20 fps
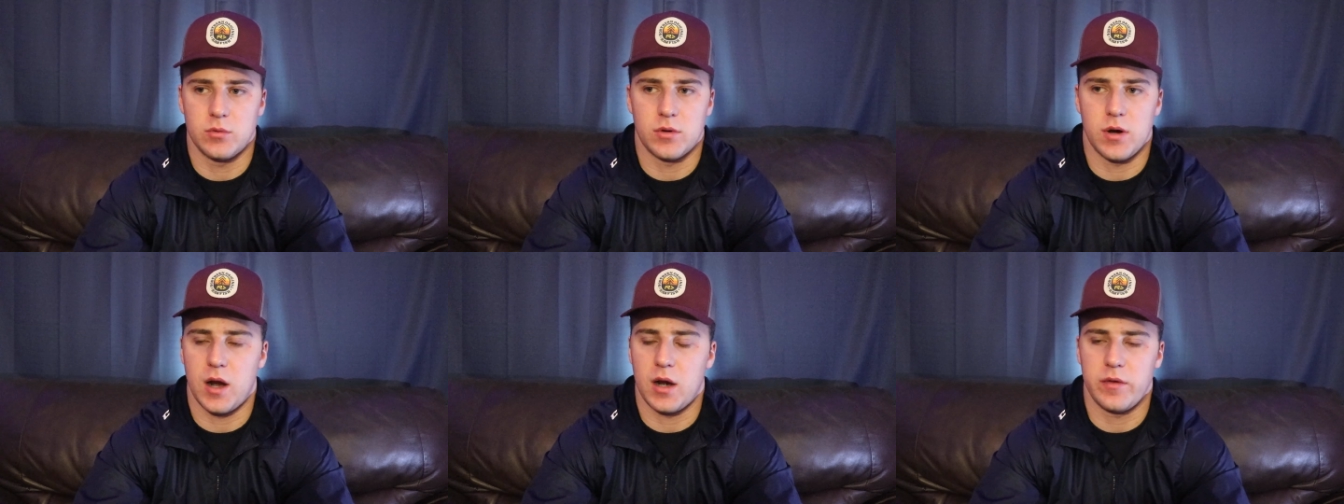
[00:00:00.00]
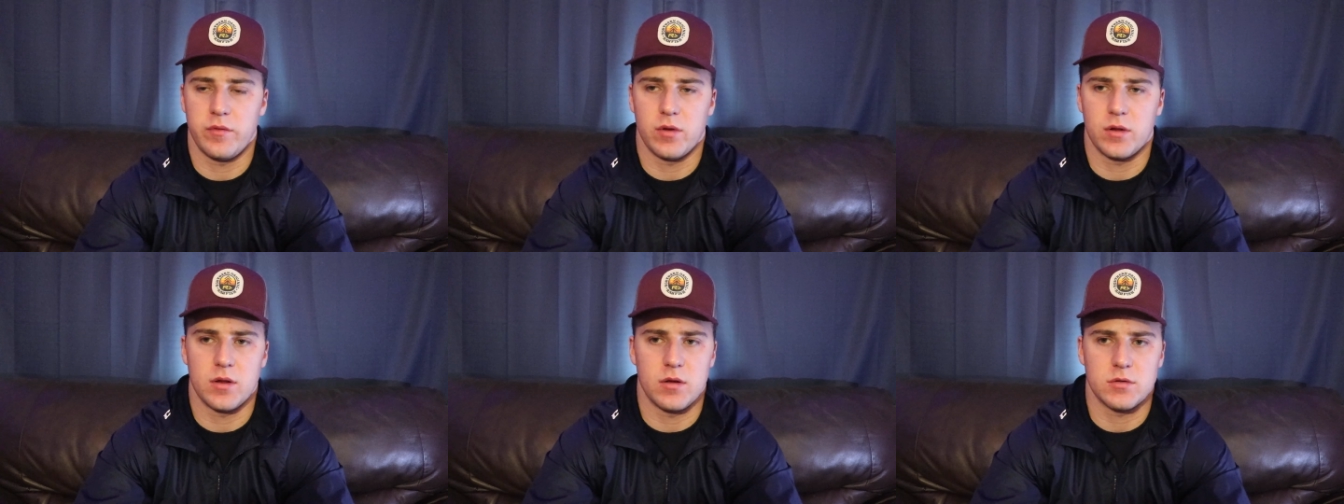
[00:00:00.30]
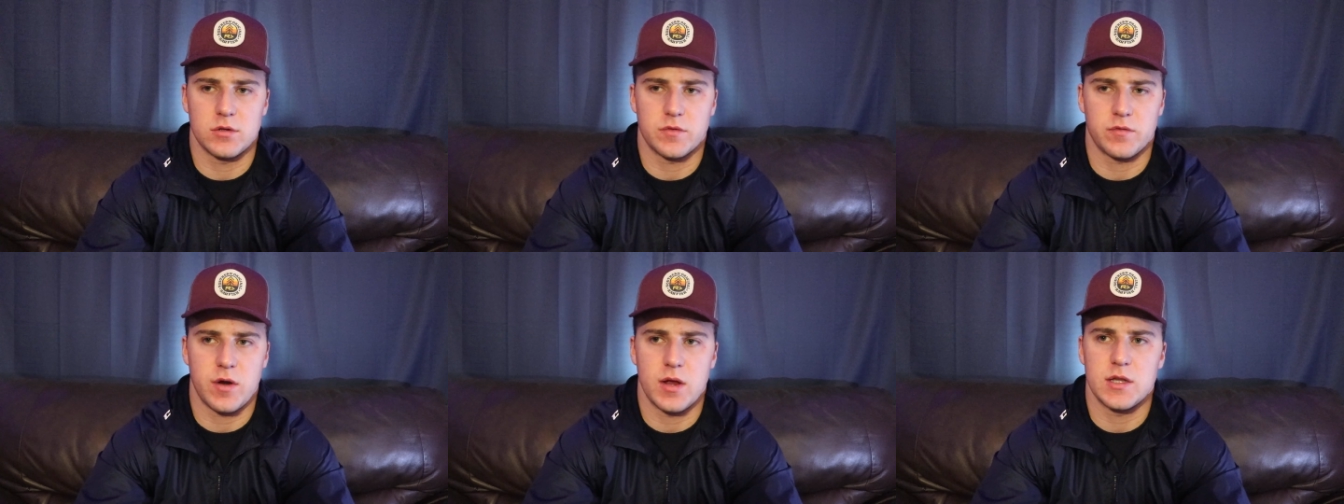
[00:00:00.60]
We're not even
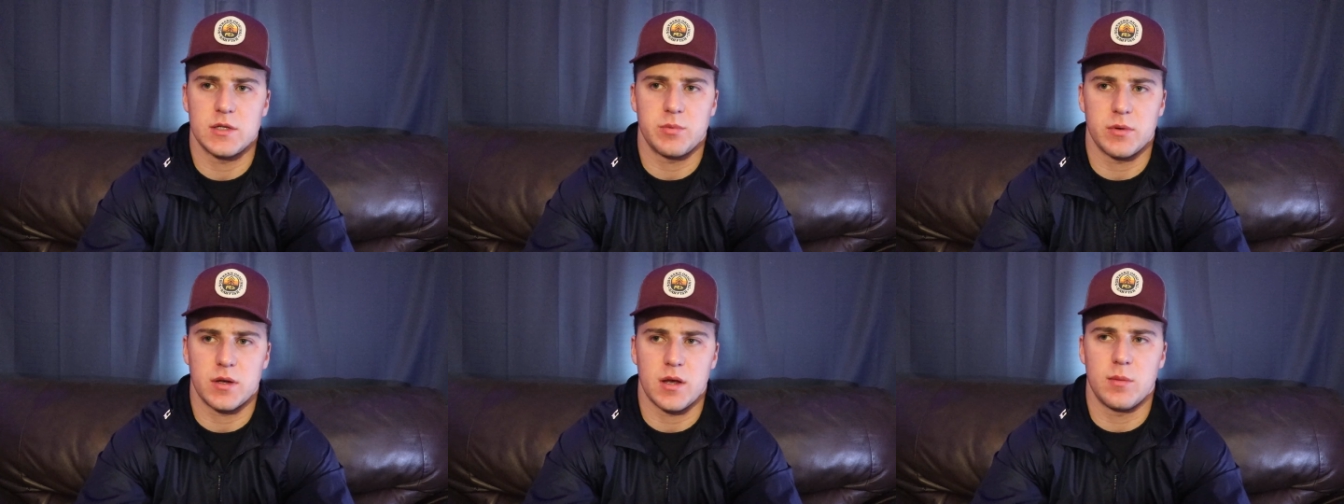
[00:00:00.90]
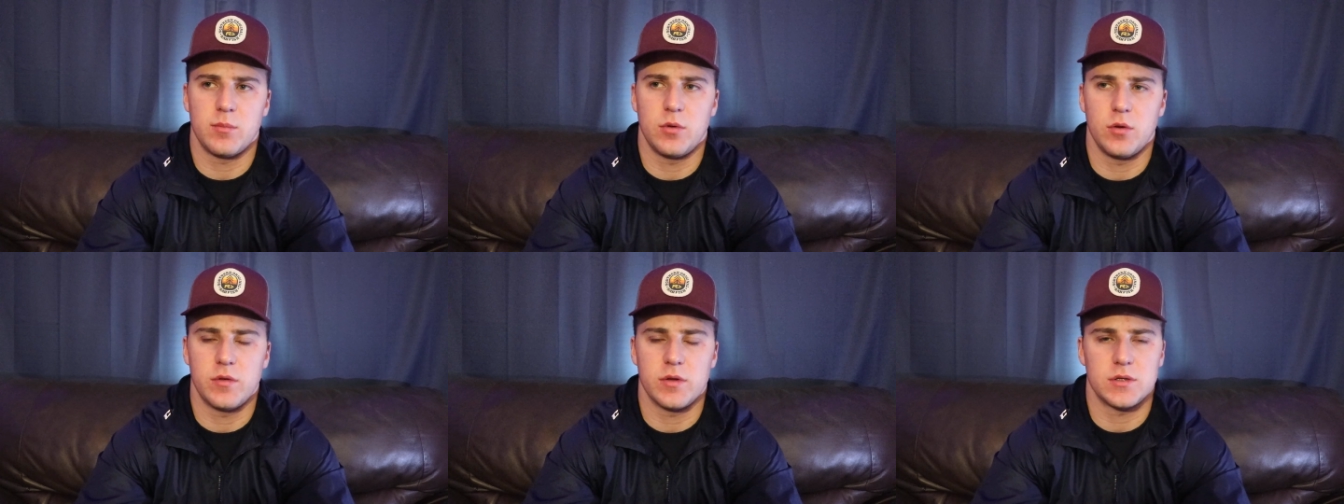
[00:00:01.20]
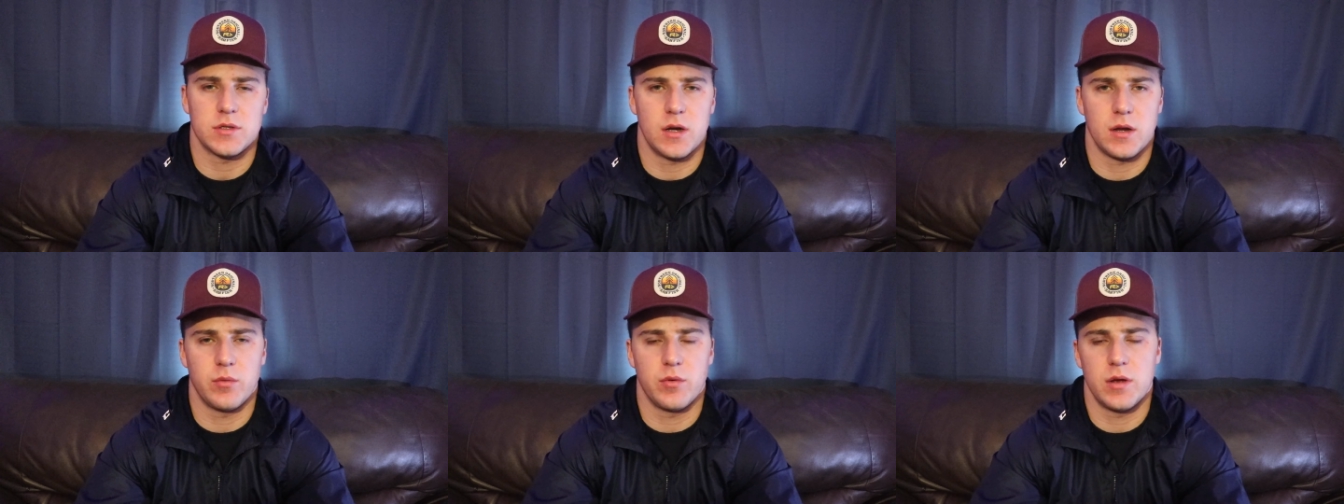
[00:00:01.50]
close friends, but come do
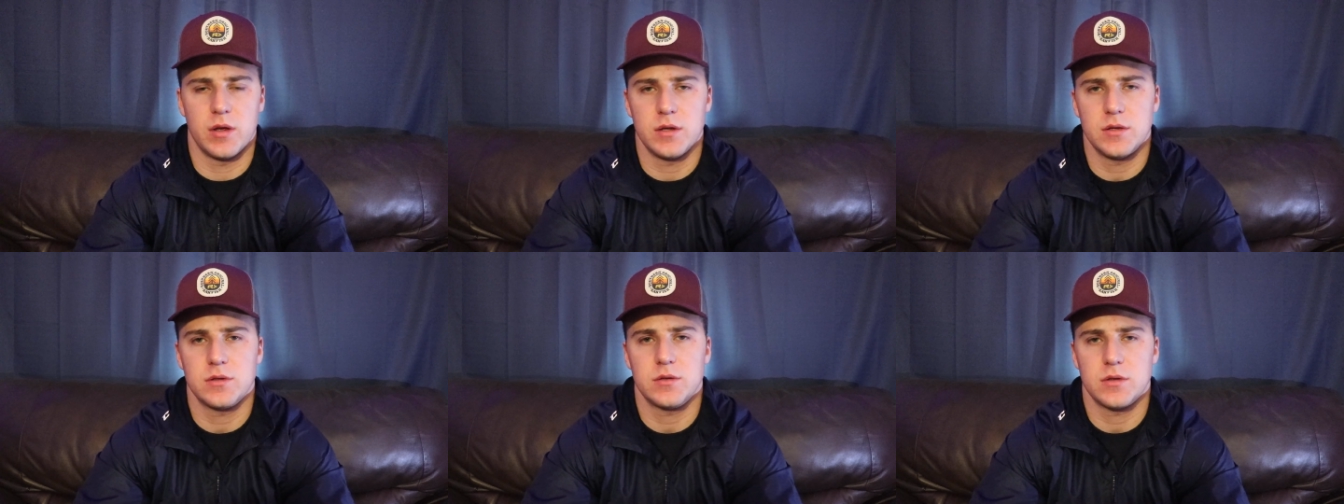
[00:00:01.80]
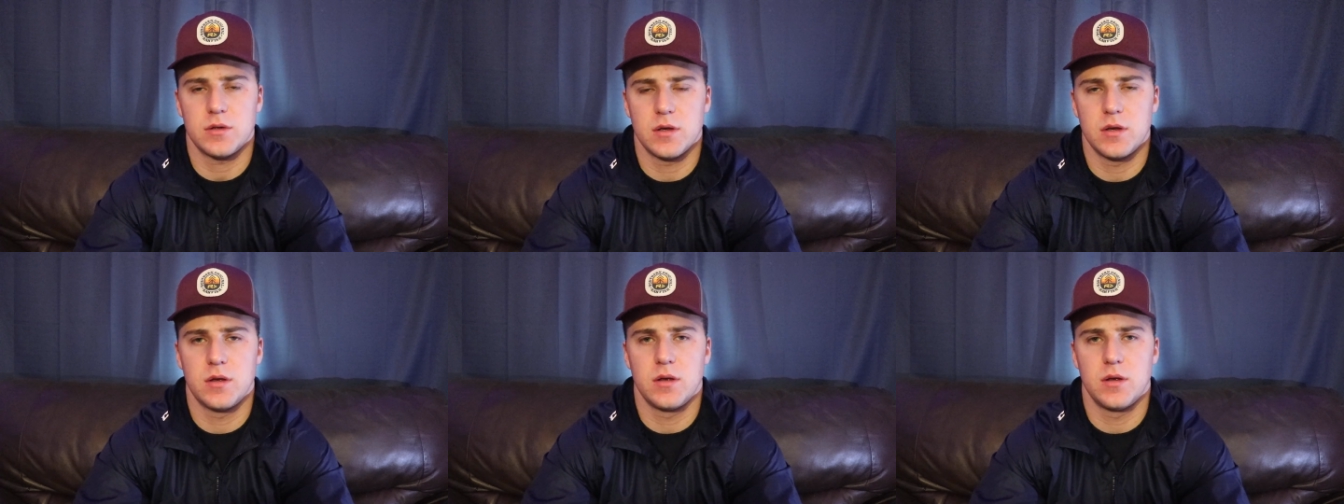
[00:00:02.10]
this anyways.